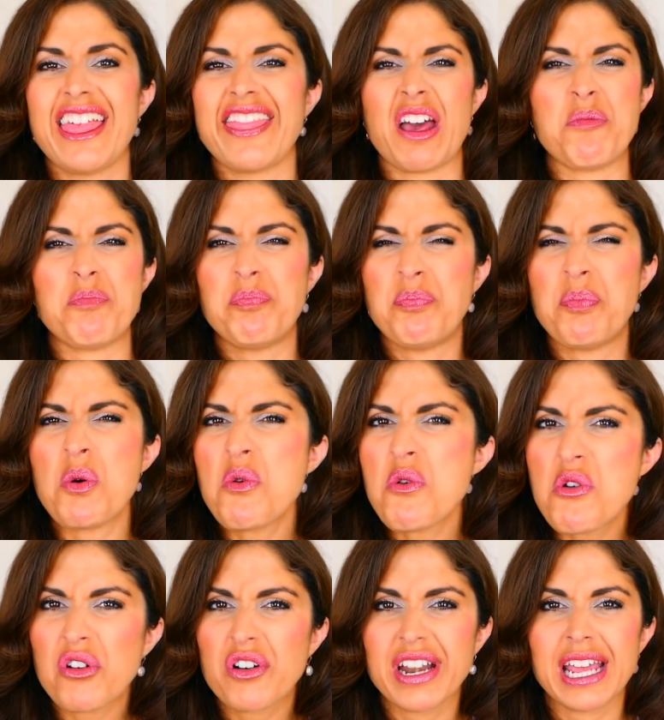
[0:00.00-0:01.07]
that
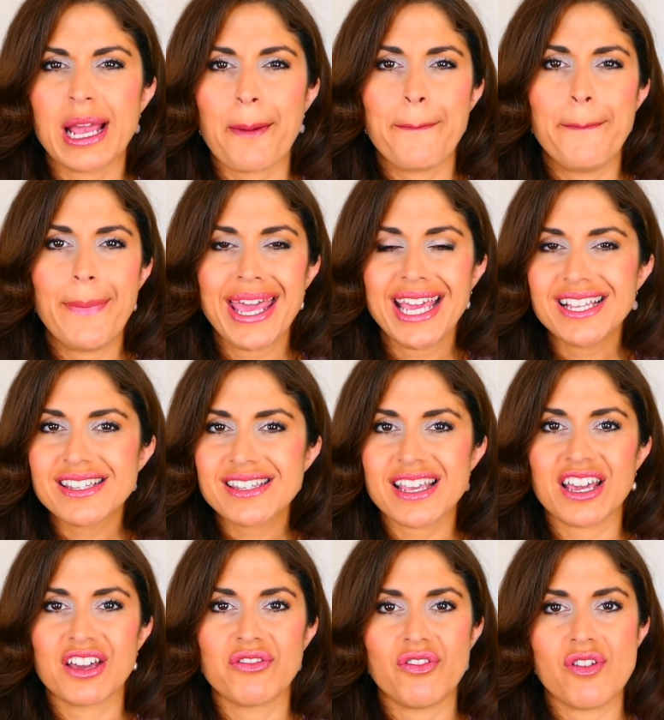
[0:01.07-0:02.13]
boring,
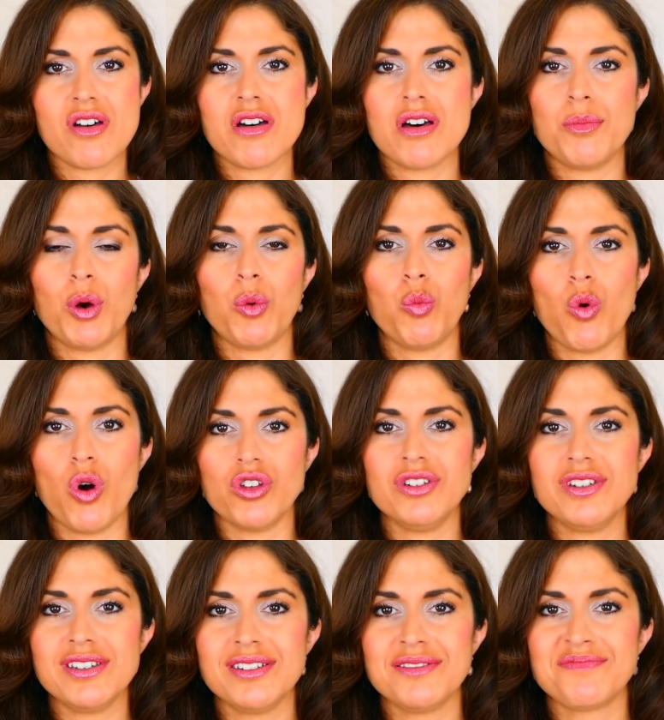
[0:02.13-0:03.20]
basic verb
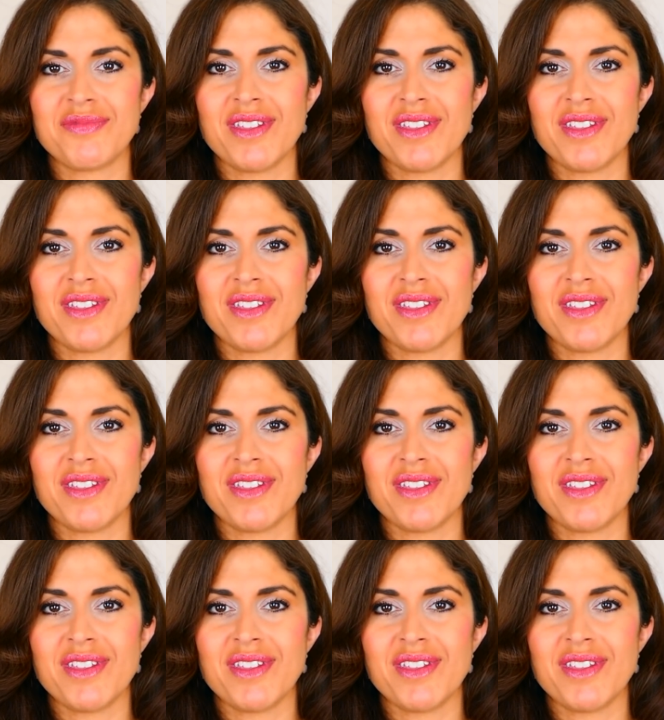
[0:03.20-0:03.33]
want